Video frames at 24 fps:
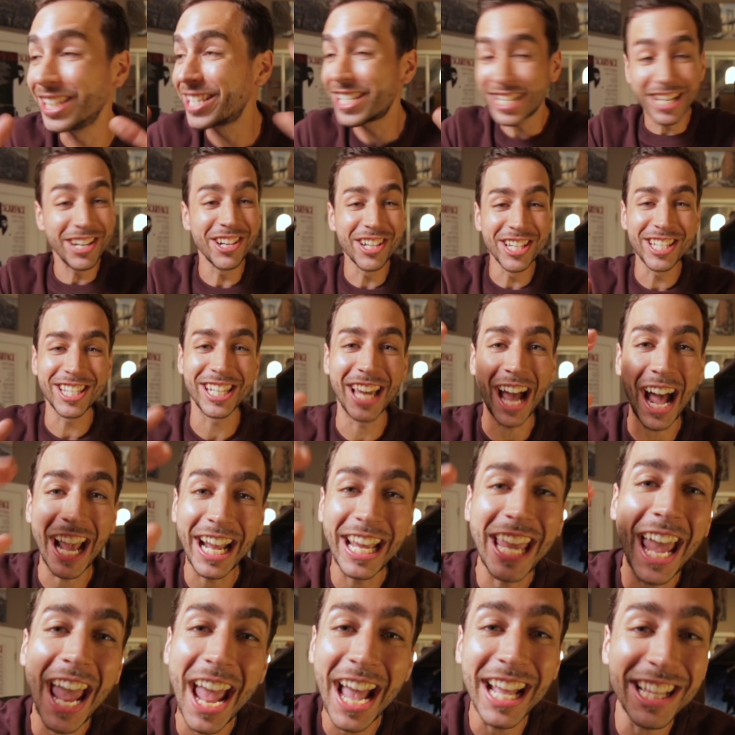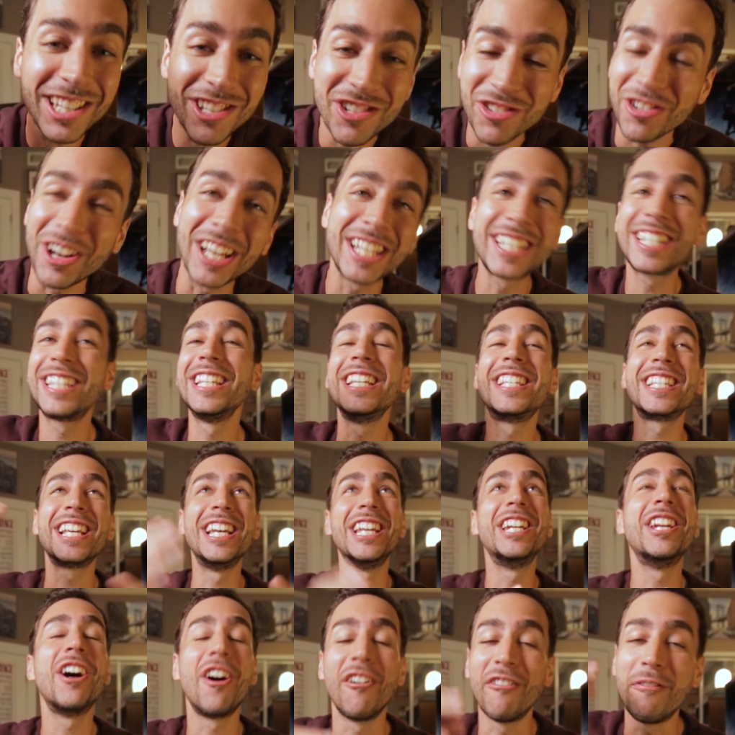Seriously, I can't stress this
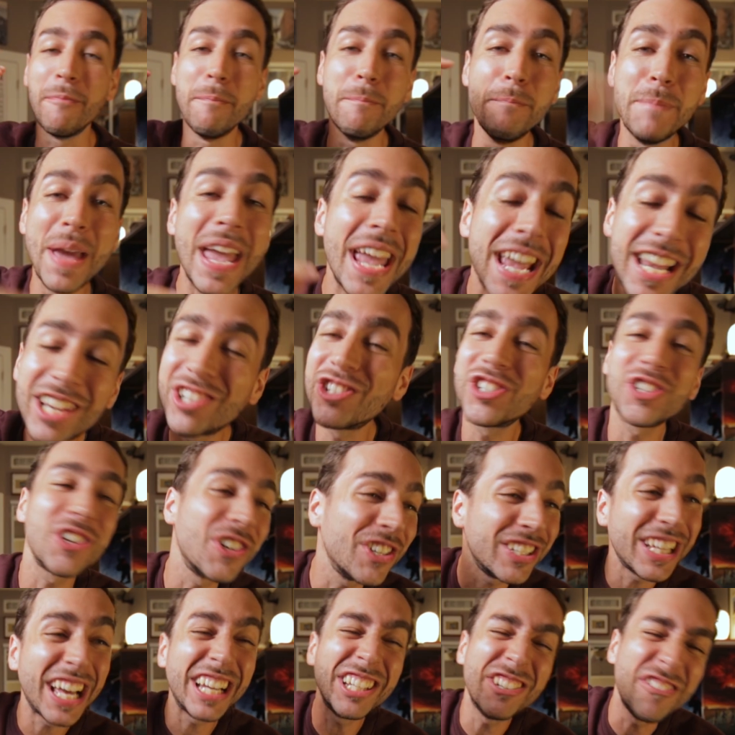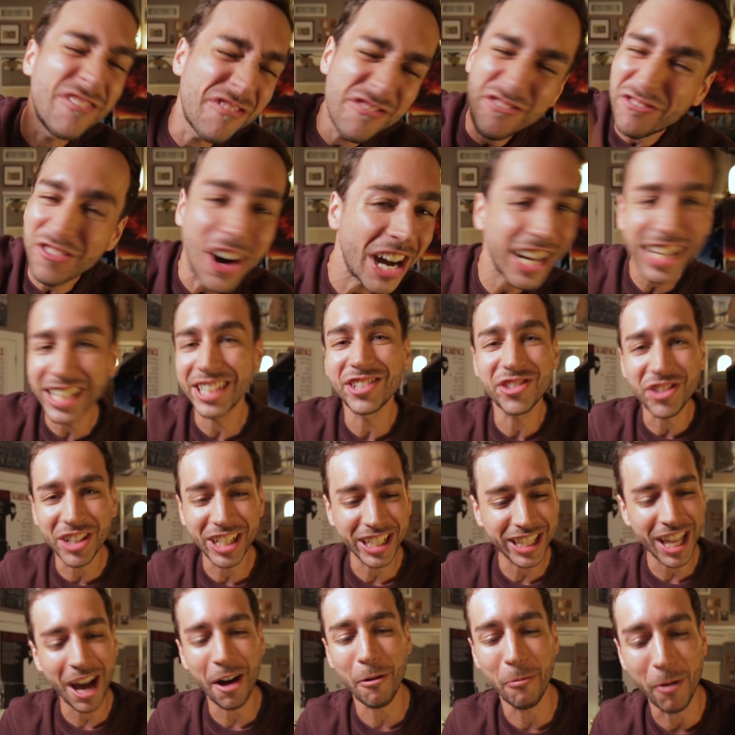enough. Make sure that you fucking
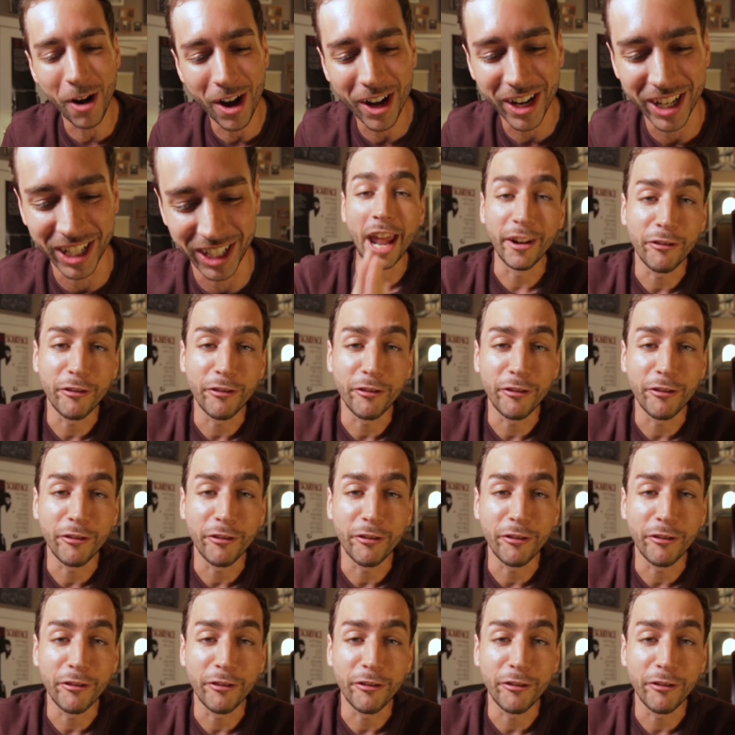drink that water.